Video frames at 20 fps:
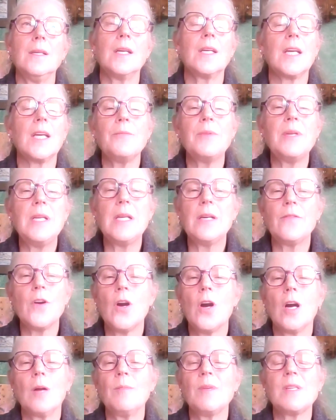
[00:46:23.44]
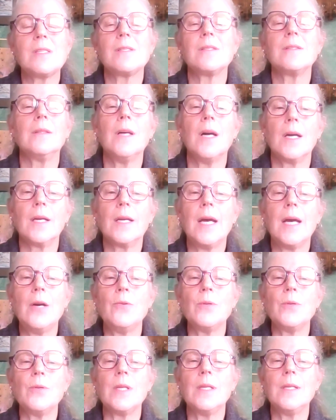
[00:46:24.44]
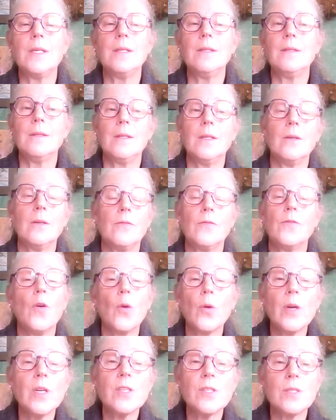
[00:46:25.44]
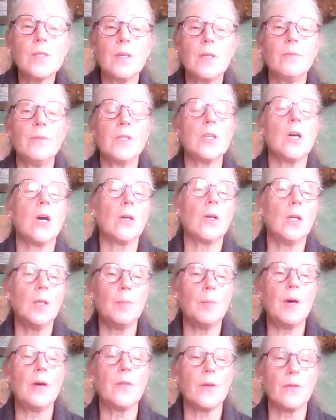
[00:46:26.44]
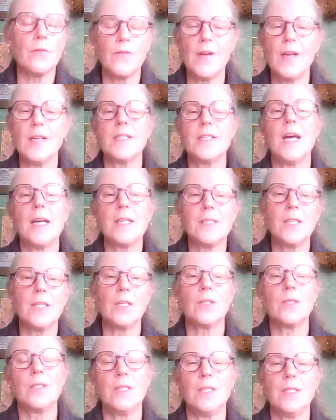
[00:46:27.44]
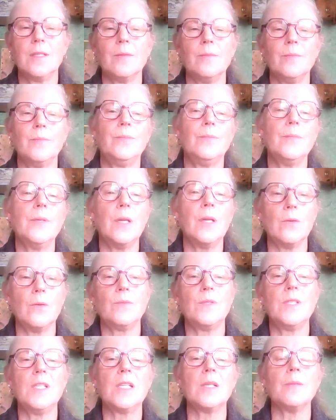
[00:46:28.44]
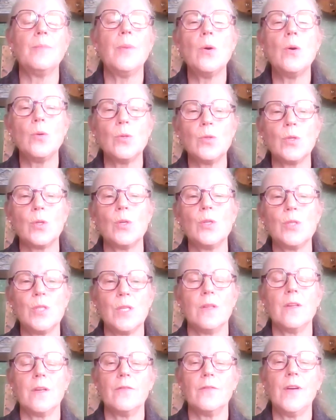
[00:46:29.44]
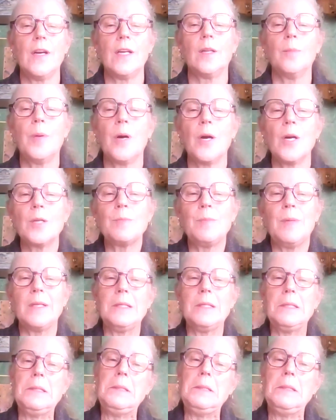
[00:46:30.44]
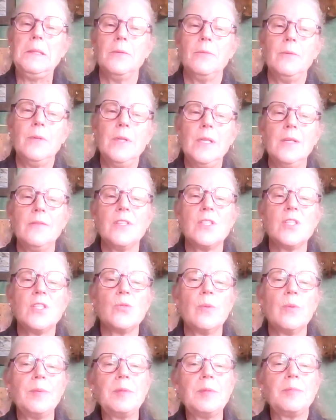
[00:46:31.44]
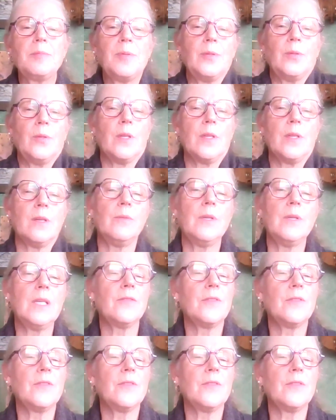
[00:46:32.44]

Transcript: like I would never harm a slug out in the forest, and we talk all about they're fantastic decom you know decomposers and they're vital part. But we have a swimming pool that we